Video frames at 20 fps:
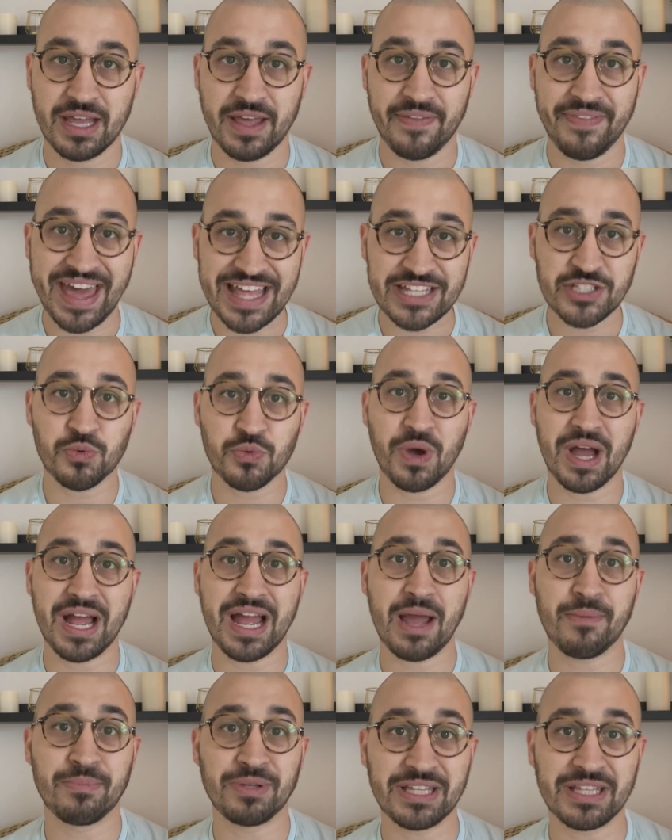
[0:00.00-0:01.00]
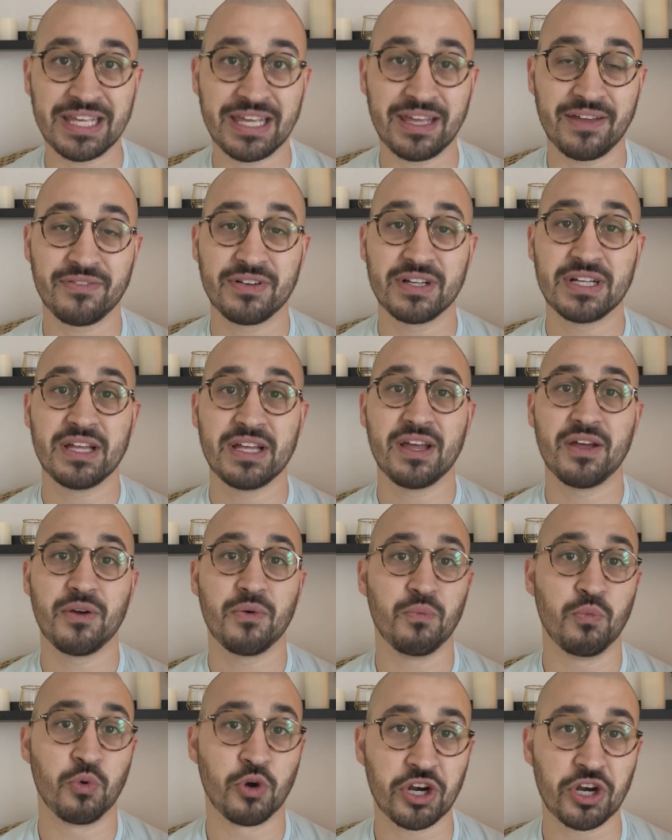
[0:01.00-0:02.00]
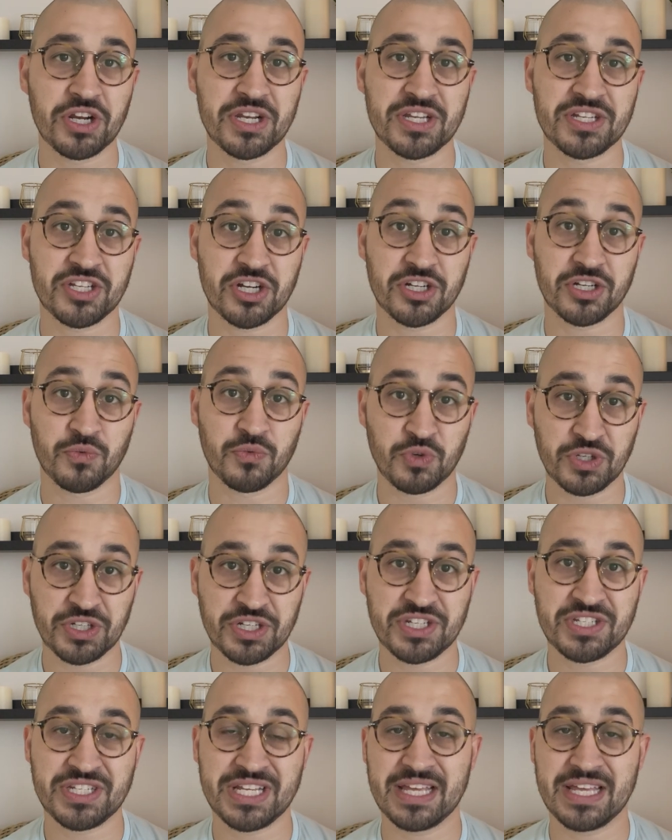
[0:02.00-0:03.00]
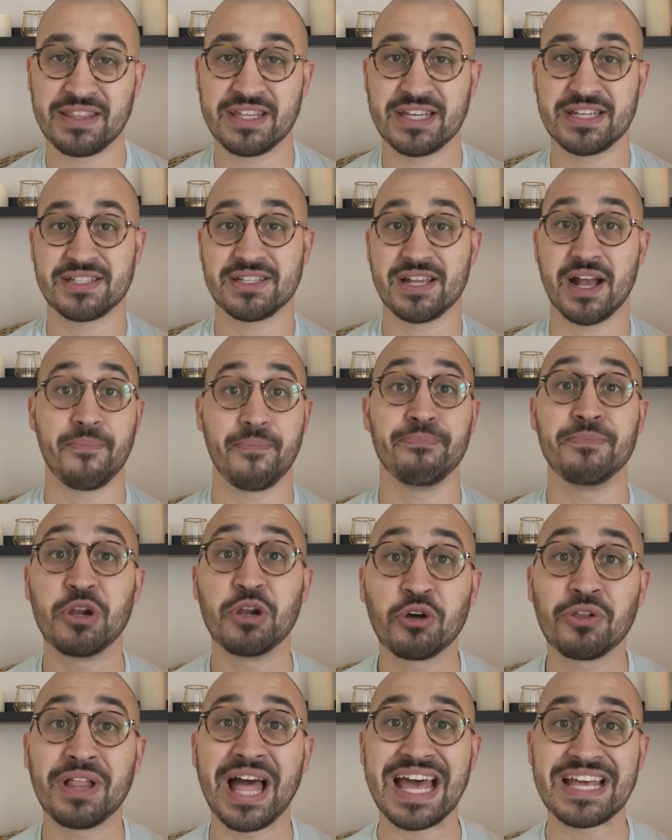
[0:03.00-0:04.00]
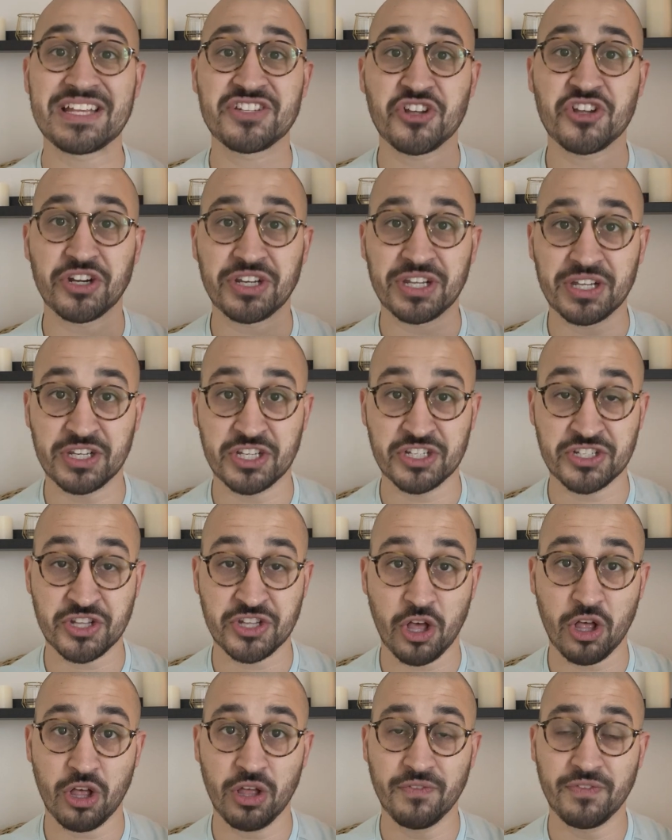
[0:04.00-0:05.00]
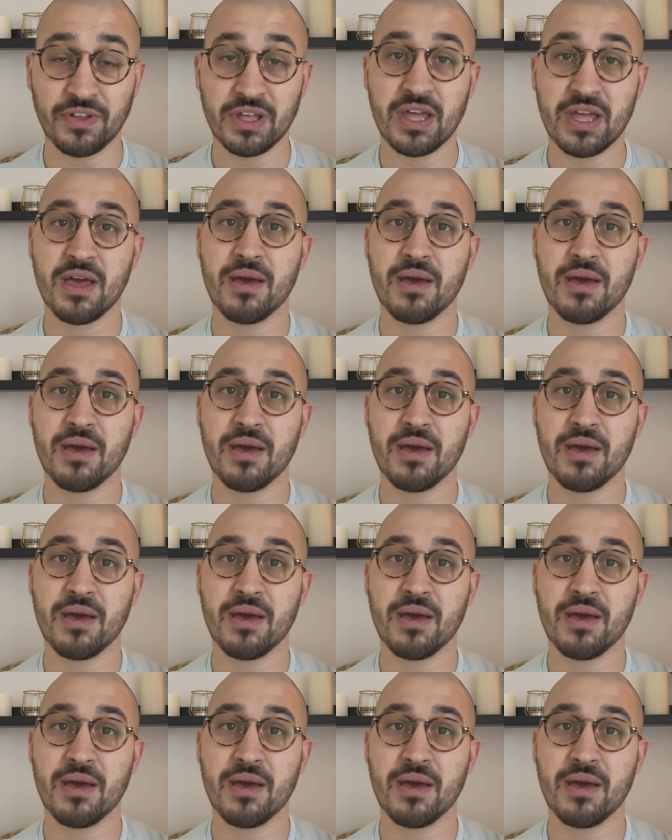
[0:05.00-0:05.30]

That's why I believe we're gonna start to really see this uh, middle class start to dissolve.